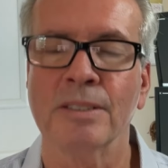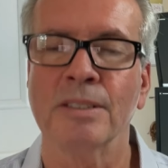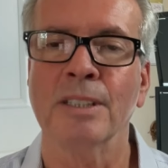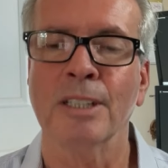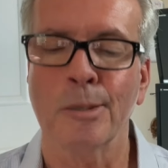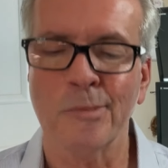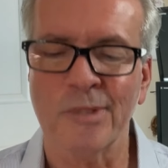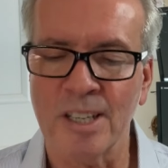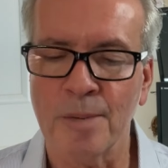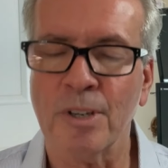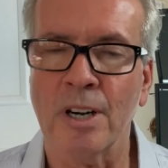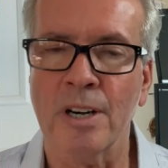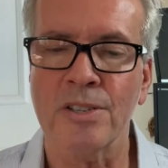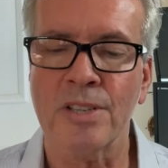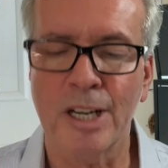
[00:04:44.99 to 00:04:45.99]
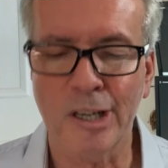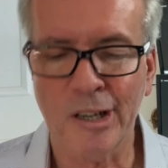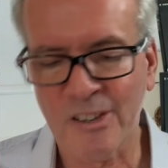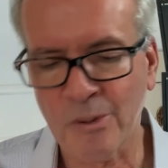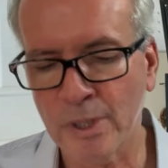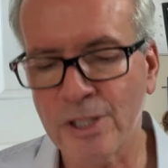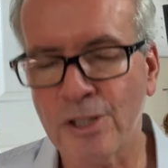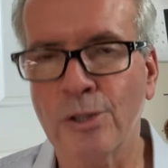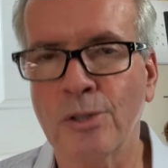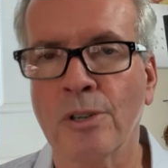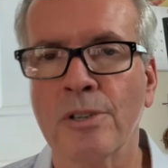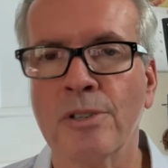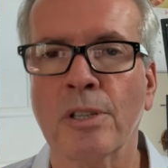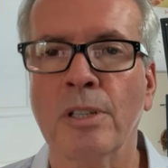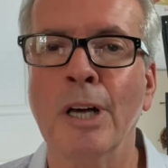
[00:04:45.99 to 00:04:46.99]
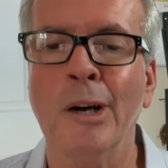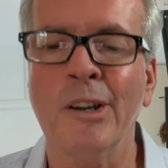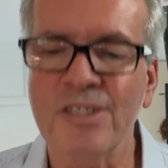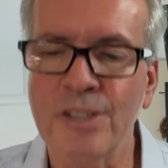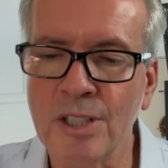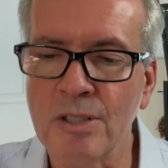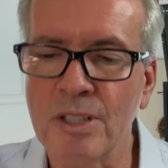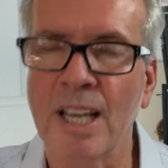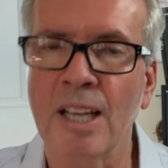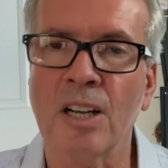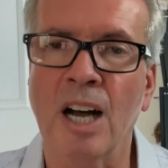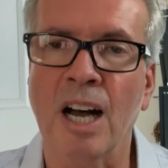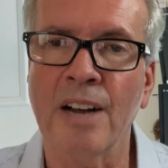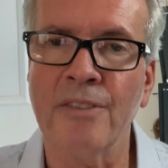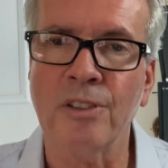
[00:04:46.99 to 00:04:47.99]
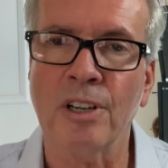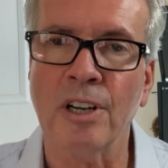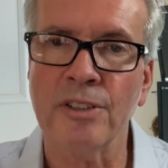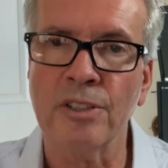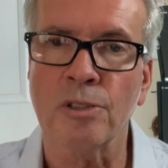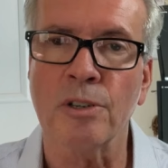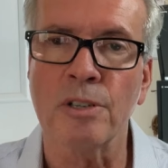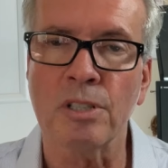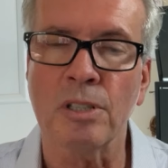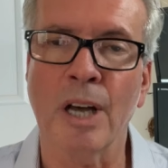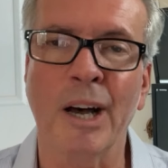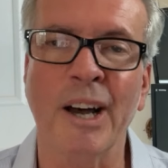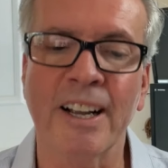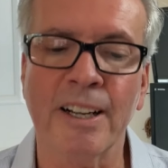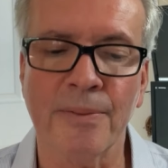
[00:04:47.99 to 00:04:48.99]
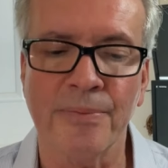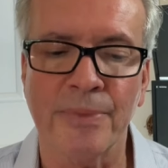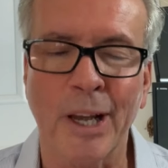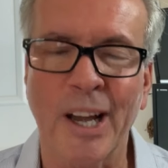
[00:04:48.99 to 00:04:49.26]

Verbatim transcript: Um, some cars I know, once the door is closed and you take off, all the doors lock.